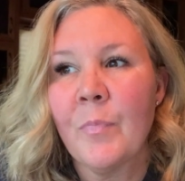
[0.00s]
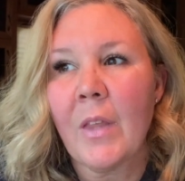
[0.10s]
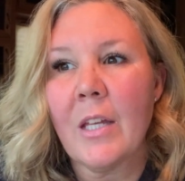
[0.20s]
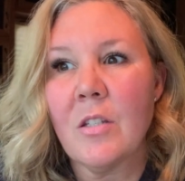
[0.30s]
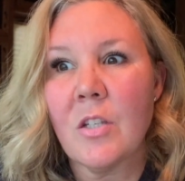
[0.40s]

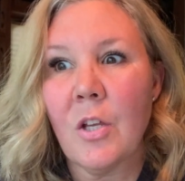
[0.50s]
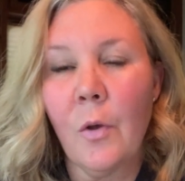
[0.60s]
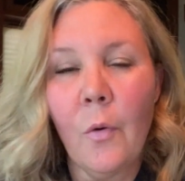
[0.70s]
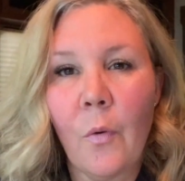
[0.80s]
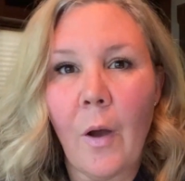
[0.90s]
And
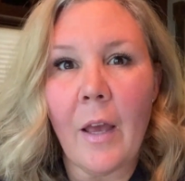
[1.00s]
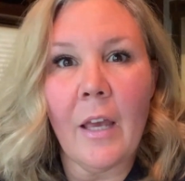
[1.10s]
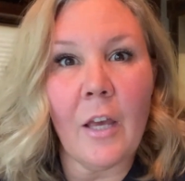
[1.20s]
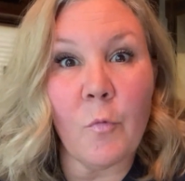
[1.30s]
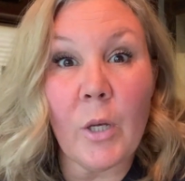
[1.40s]
two,
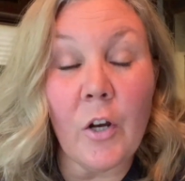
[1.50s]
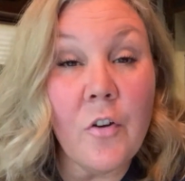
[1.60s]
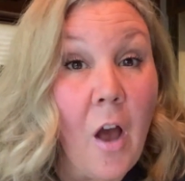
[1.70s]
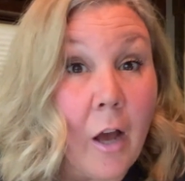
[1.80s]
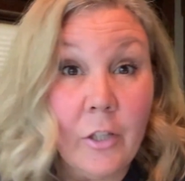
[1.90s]
when you're
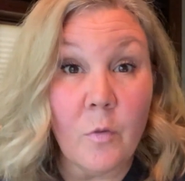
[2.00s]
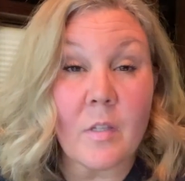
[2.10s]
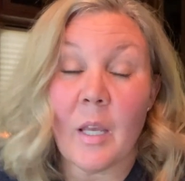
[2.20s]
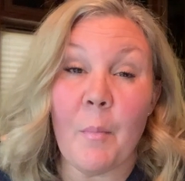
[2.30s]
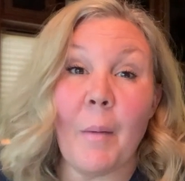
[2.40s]
not
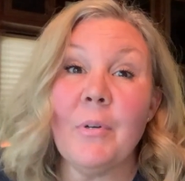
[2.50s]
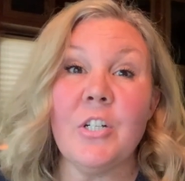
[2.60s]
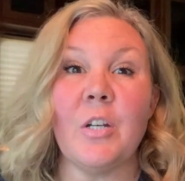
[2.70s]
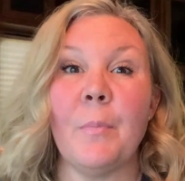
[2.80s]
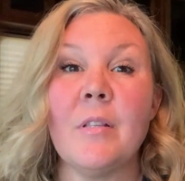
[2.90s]
using a
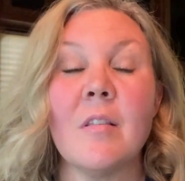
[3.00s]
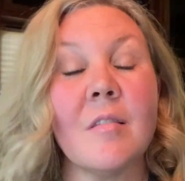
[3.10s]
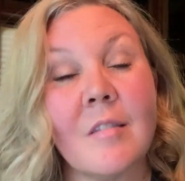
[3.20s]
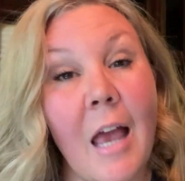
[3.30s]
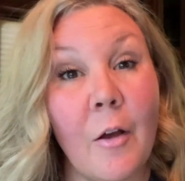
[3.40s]
membership, it's
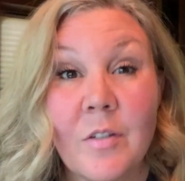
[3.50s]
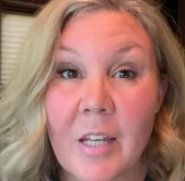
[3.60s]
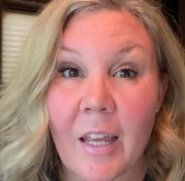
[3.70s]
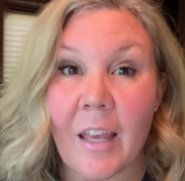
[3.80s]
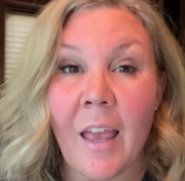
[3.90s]

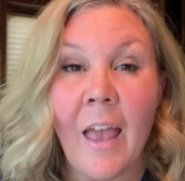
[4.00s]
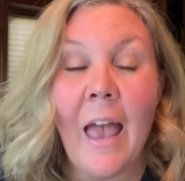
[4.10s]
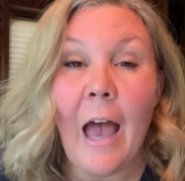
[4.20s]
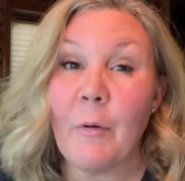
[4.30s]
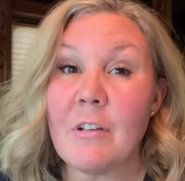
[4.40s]
astounding
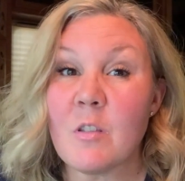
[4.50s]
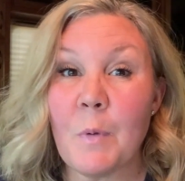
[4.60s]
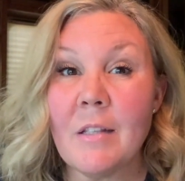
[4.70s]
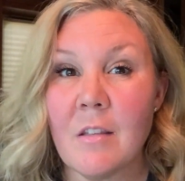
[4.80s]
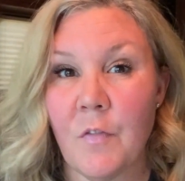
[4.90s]
how
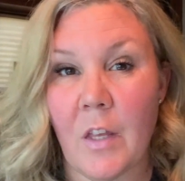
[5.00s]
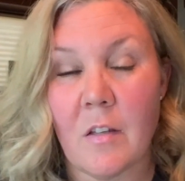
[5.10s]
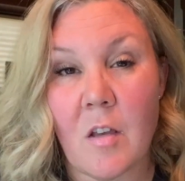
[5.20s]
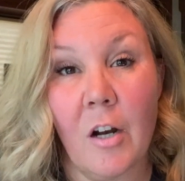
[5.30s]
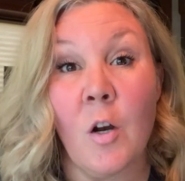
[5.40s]
expensive
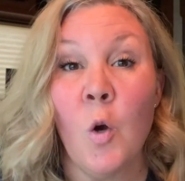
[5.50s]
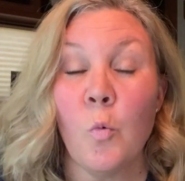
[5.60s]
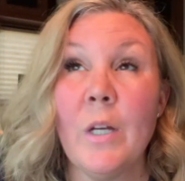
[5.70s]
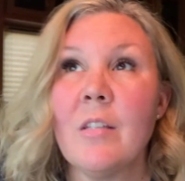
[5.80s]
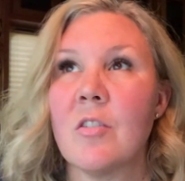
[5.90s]
things are.
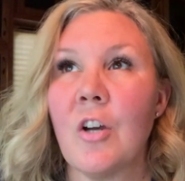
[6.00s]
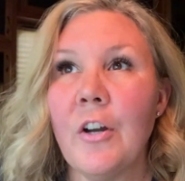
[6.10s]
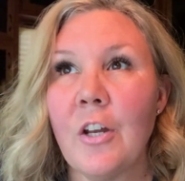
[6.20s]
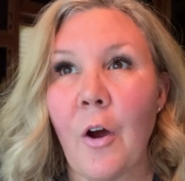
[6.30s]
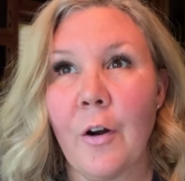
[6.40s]
We
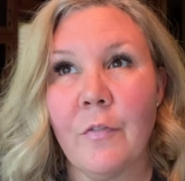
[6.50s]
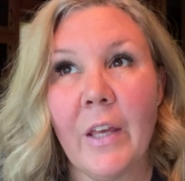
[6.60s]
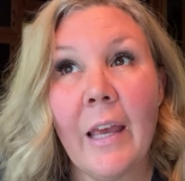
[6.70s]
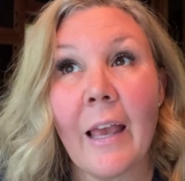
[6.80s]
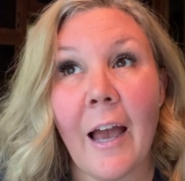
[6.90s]
started
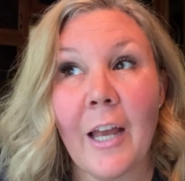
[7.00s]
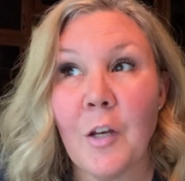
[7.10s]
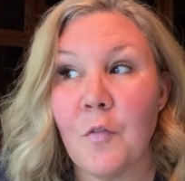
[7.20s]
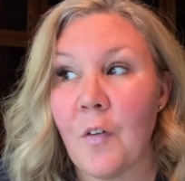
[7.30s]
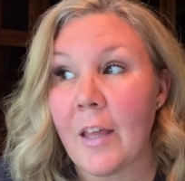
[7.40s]
RVing kind
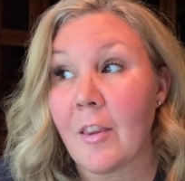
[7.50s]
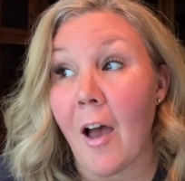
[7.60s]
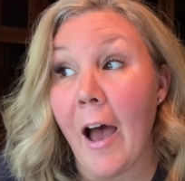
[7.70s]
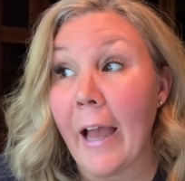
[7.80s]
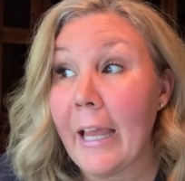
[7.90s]
of at the
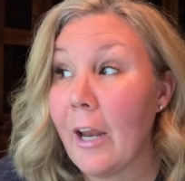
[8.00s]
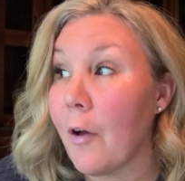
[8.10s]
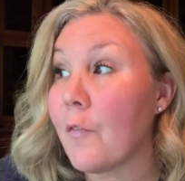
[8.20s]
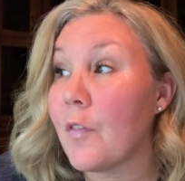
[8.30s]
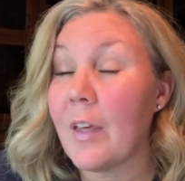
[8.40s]
height
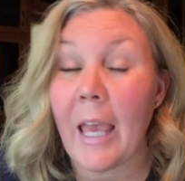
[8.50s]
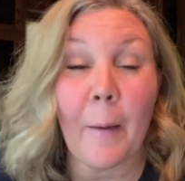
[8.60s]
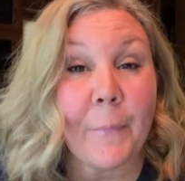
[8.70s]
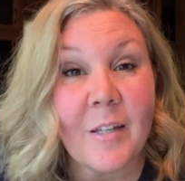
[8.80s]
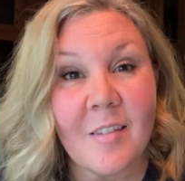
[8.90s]
of
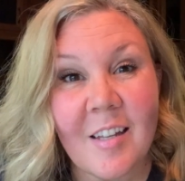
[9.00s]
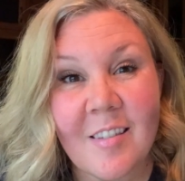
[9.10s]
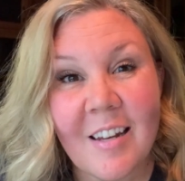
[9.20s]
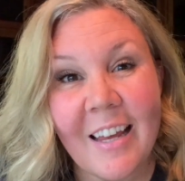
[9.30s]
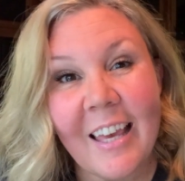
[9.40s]
camping
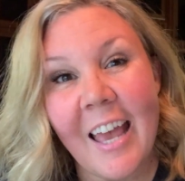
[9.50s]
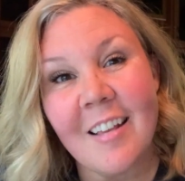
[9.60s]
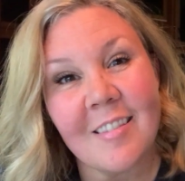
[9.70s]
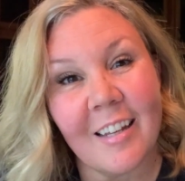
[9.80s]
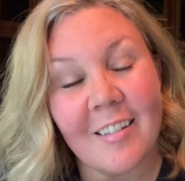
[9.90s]
season, I
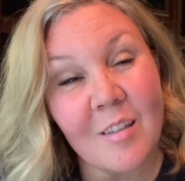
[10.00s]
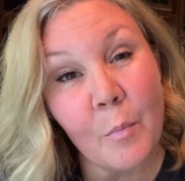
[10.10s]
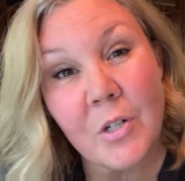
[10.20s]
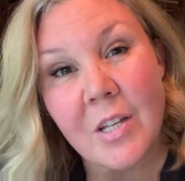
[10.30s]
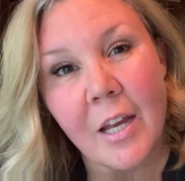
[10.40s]
guess, like
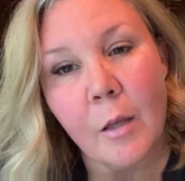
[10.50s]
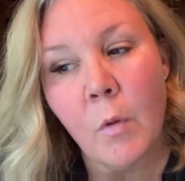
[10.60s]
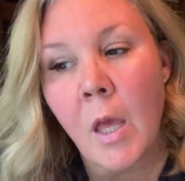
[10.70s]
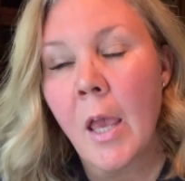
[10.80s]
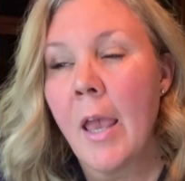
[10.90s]
summertime.
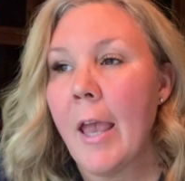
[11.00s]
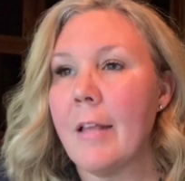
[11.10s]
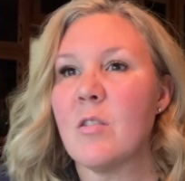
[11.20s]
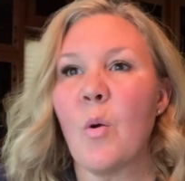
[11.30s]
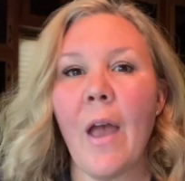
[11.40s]

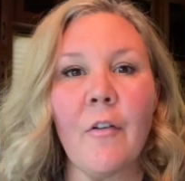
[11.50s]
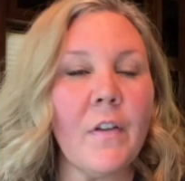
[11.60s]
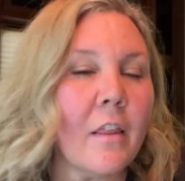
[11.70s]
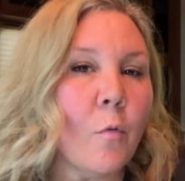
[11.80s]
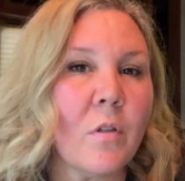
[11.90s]
And so
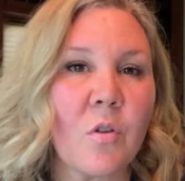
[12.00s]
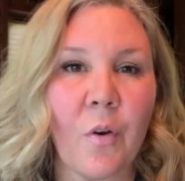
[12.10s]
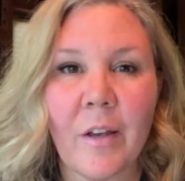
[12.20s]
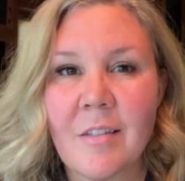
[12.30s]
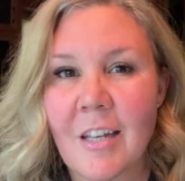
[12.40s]
everything was
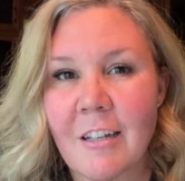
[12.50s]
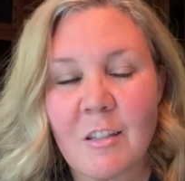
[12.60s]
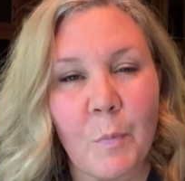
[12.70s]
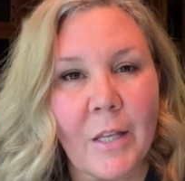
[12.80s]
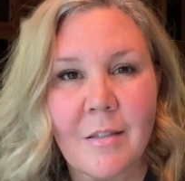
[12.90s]
crazy
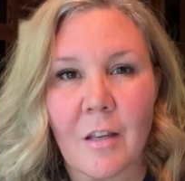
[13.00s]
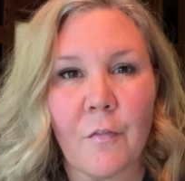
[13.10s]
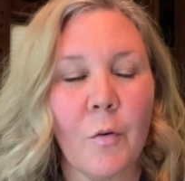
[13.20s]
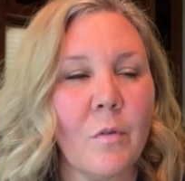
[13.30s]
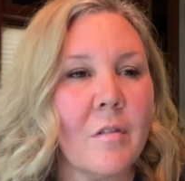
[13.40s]

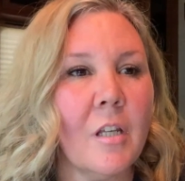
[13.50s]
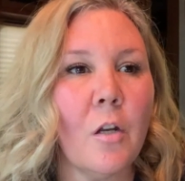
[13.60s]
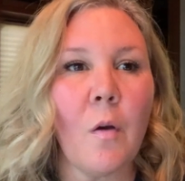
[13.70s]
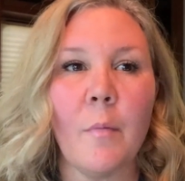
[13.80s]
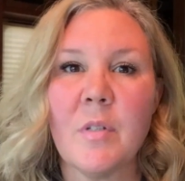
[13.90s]
expensive. It was,
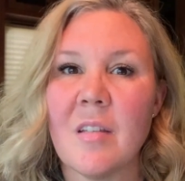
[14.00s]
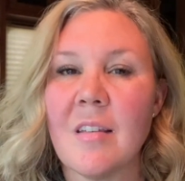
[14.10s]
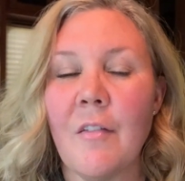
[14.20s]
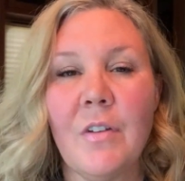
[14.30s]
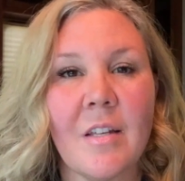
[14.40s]
up to
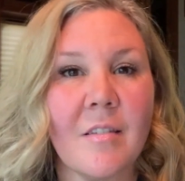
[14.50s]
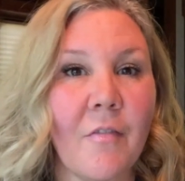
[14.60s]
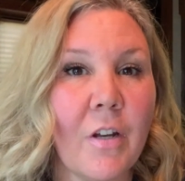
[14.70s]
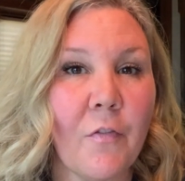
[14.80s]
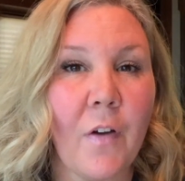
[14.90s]
70,
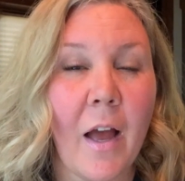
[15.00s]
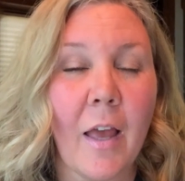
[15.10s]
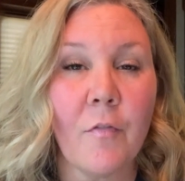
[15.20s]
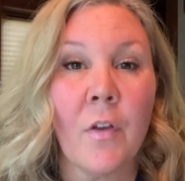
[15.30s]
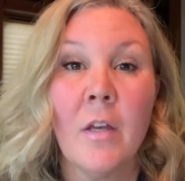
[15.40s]

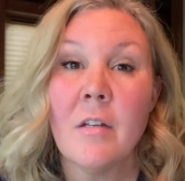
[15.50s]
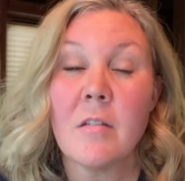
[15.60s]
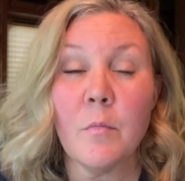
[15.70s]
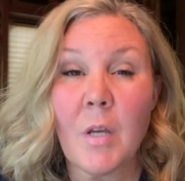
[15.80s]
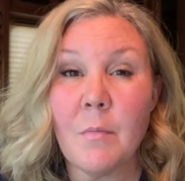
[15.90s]
75,
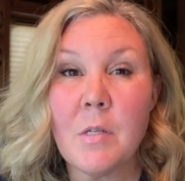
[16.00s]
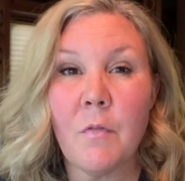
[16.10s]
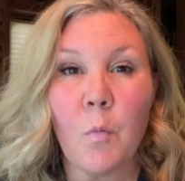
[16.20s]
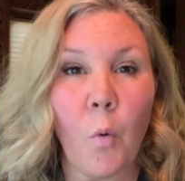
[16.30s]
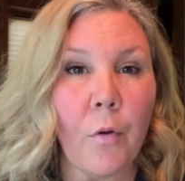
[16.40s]
sometimes
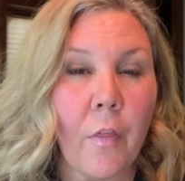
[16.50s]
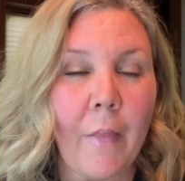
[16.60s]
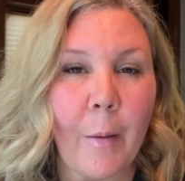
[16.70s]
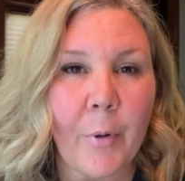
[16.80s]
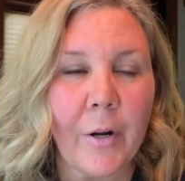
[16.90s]
even more than
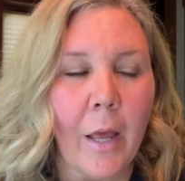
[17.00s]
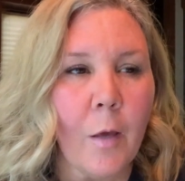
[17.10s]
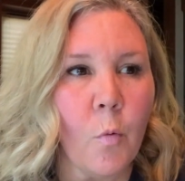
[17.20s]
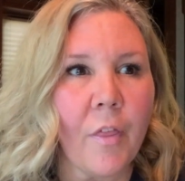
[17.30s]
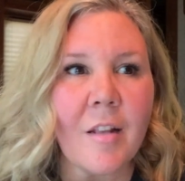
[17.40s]
that per
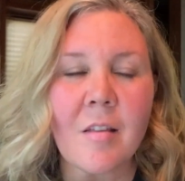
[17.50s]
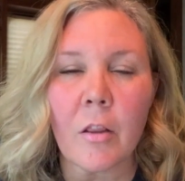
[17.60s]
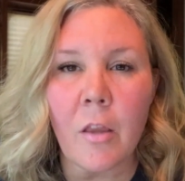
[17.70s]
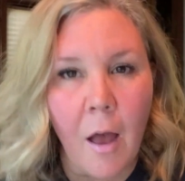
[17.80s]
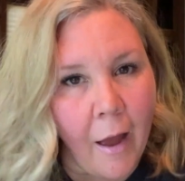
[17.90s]
night. Well, that's a
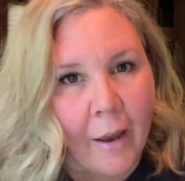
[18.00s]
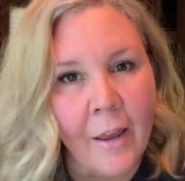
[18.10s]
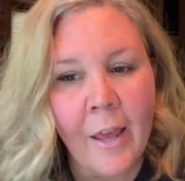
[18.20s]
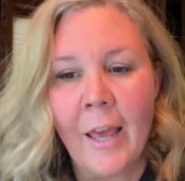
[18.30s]
lot.